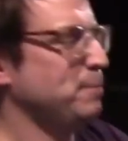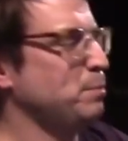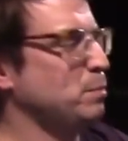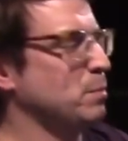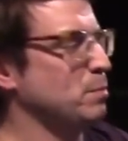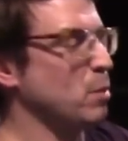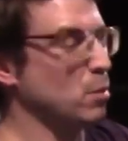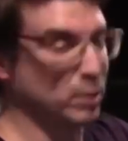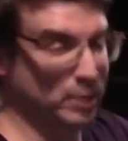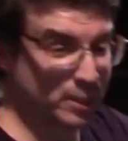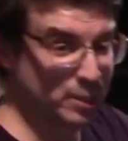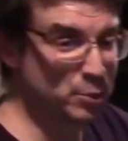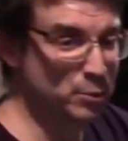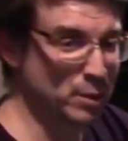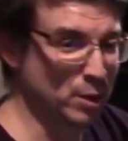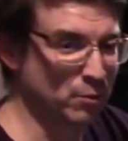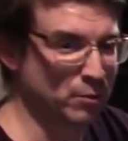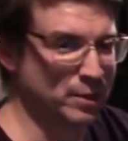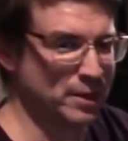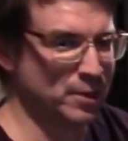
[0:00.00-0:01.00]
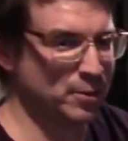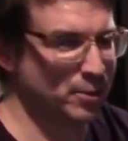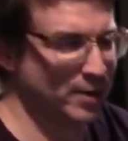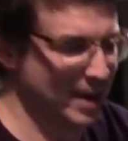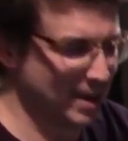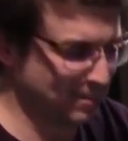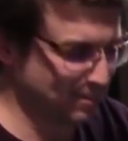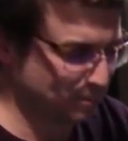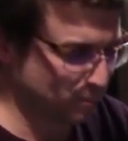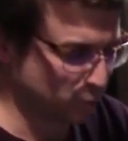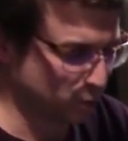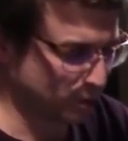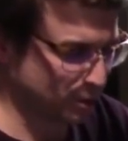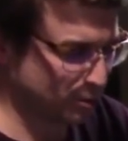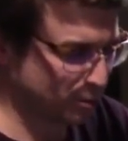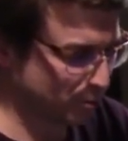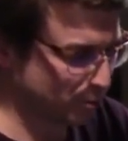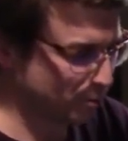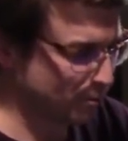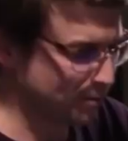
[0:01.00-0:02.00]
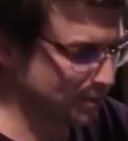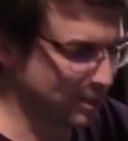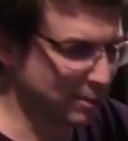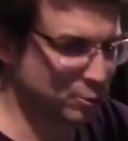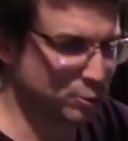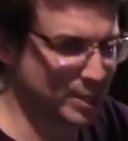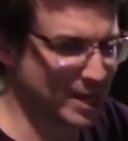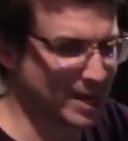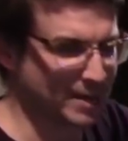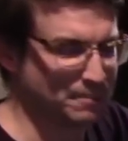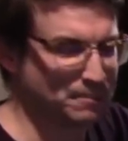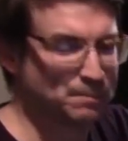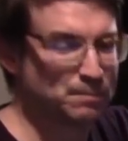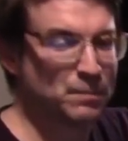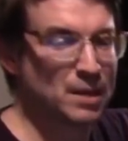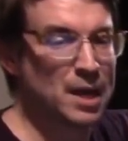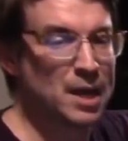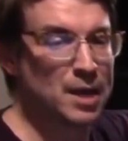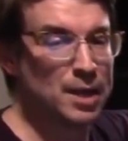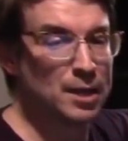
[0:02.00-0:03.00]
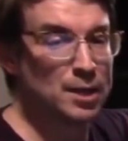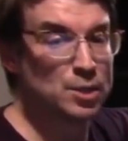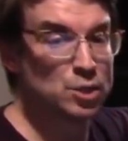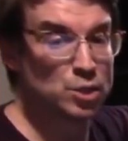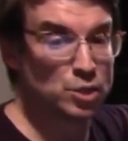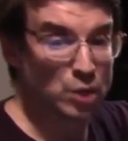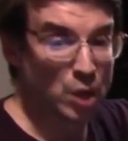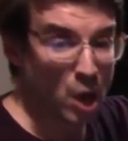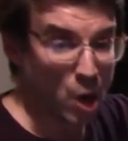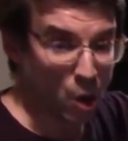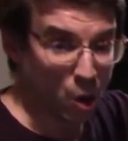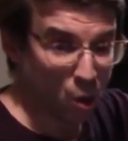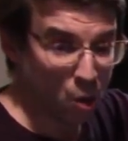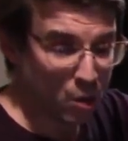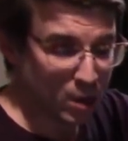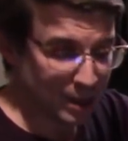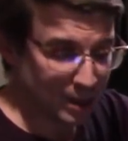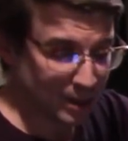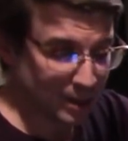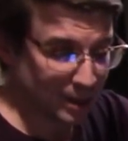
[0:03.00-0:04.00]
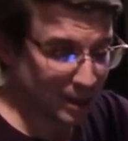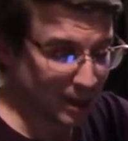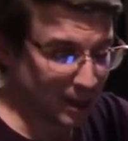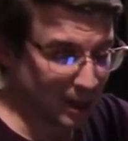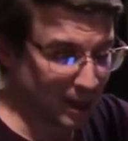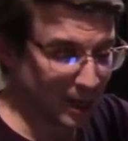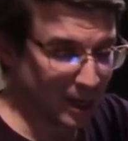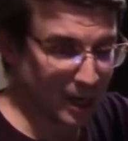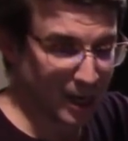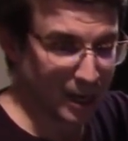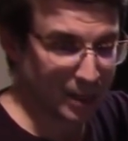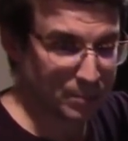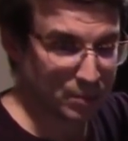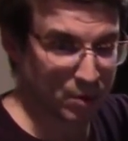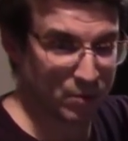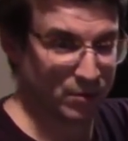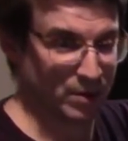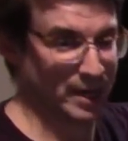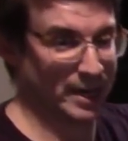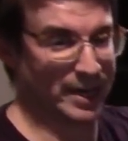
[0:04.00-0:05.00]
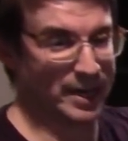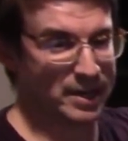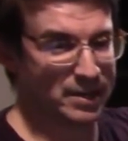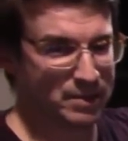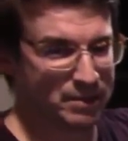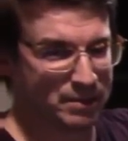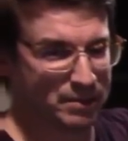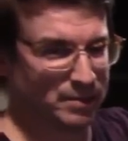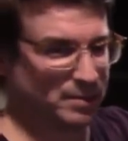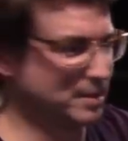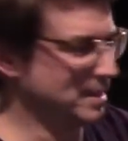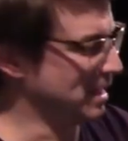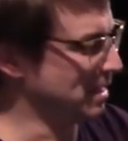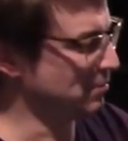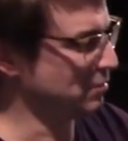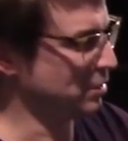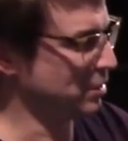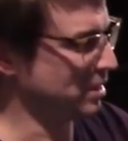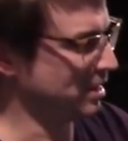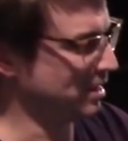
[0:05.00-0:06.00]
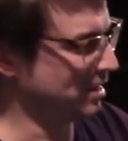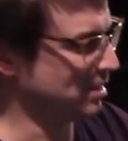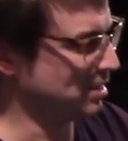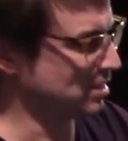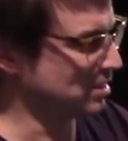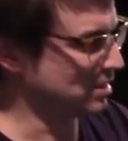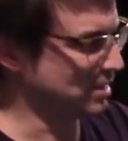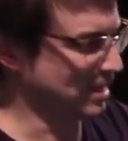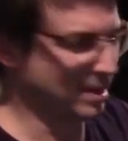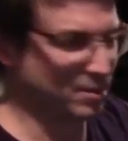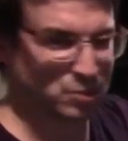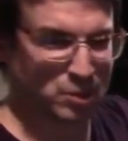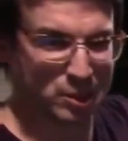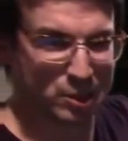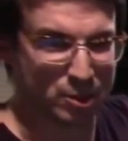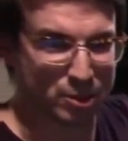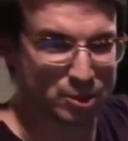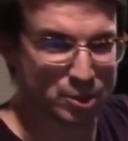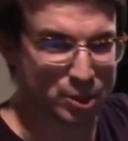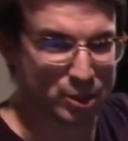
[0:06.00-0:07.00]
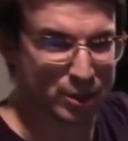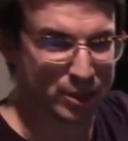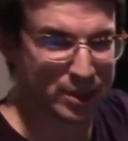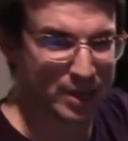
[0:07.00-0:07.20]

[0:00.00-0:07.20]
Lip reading: but we're going to do it over the internet. We're going to do it through video chat. So, provided everything sounds and looks good,